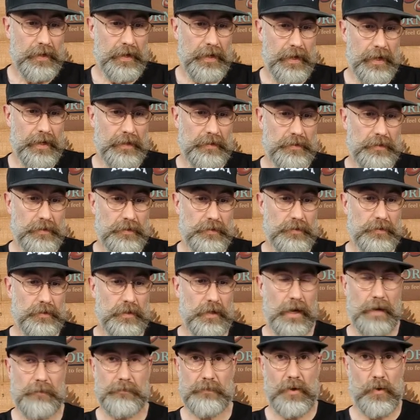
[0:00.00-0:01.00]

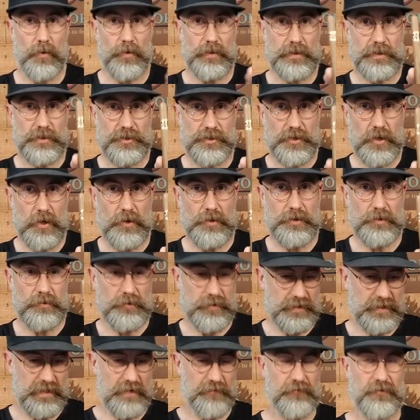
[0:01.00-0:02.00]
And I'm going to show
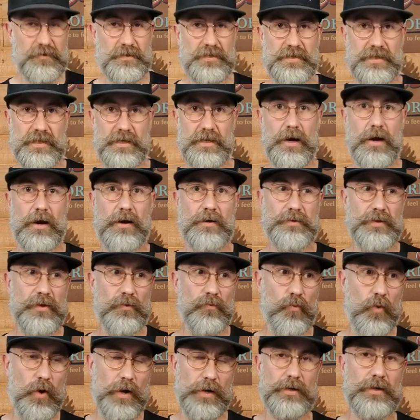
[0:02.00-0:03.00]
you a different cigar
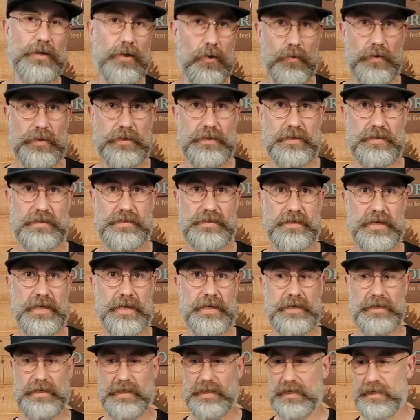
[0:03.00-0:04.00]
than what you're going to
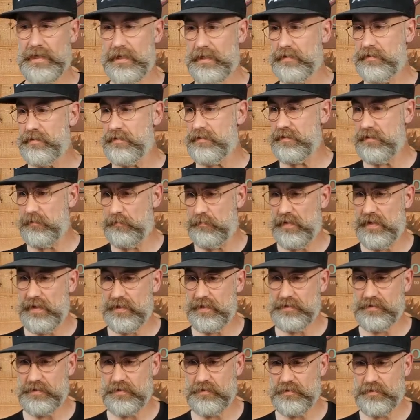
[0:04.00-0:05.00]
see in the
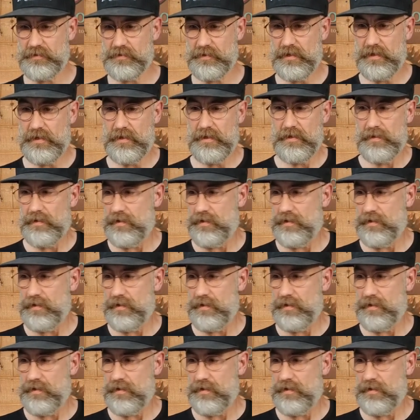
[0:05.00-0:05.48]
pictures.